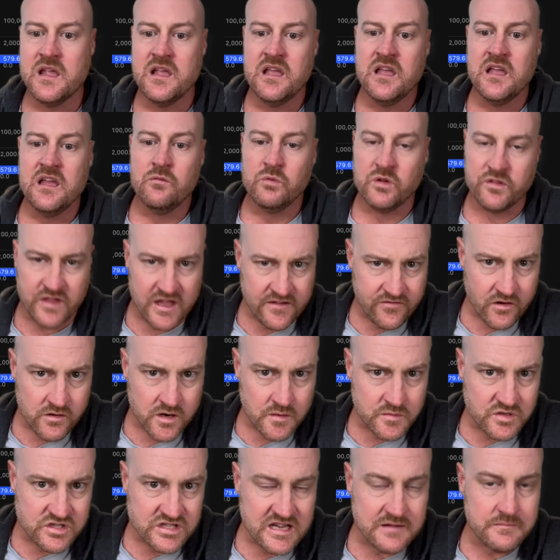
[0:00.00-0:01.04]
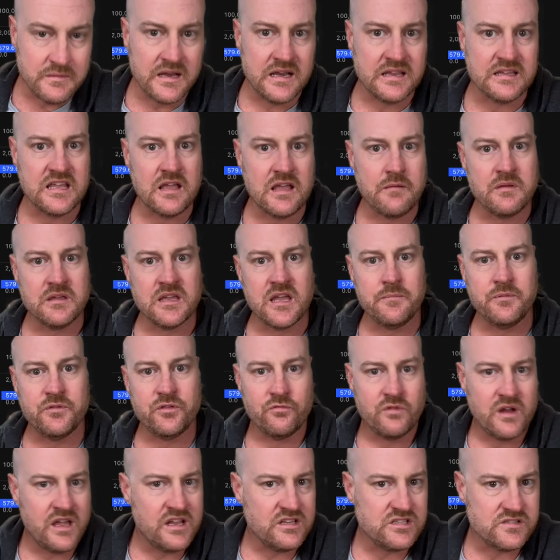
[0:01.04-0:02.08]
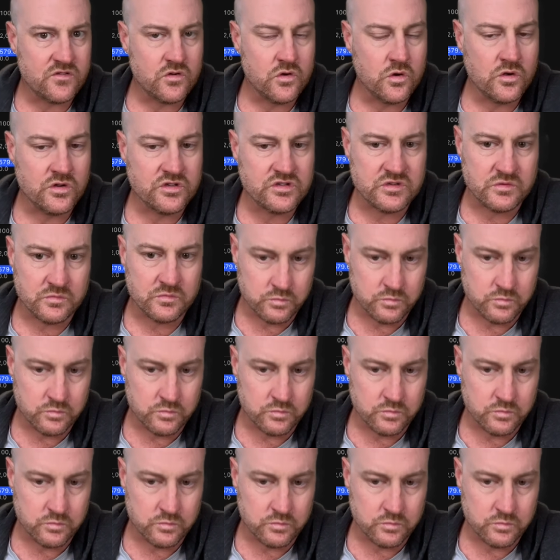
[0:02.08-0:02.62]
With the FOMC meeting coming up and the rates, of course,